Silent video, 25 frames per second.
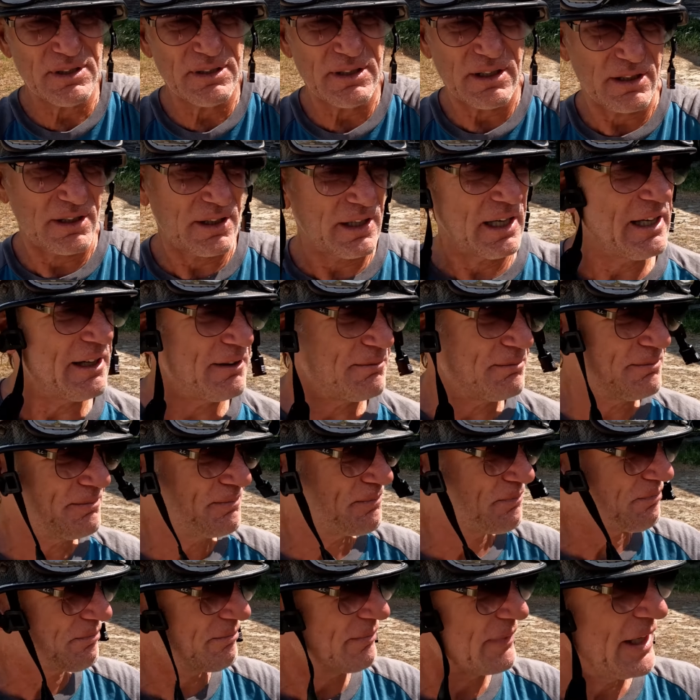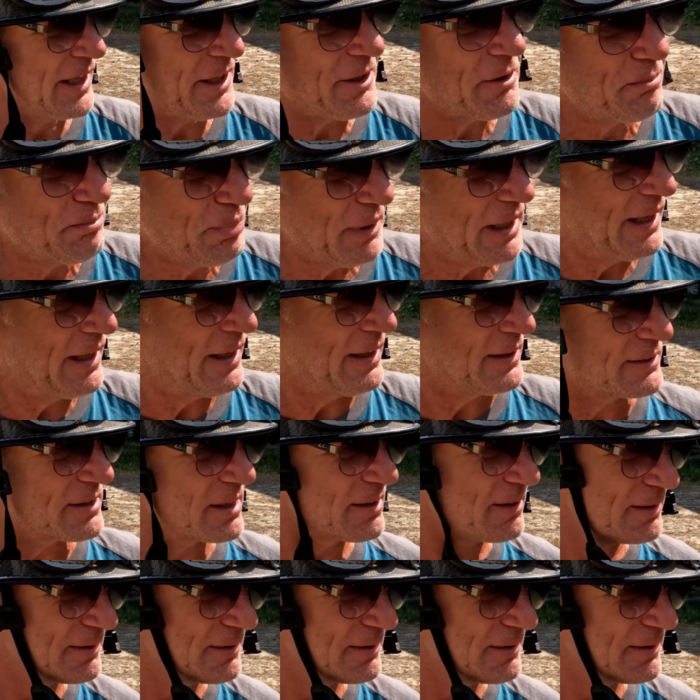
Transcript: the, I am in a bit.